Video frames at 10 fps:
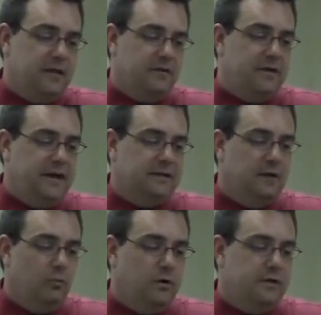by the fact
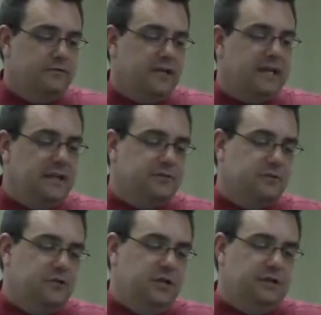that one of the
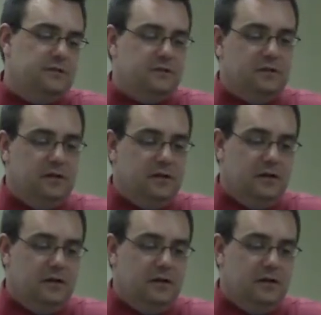cancel sheets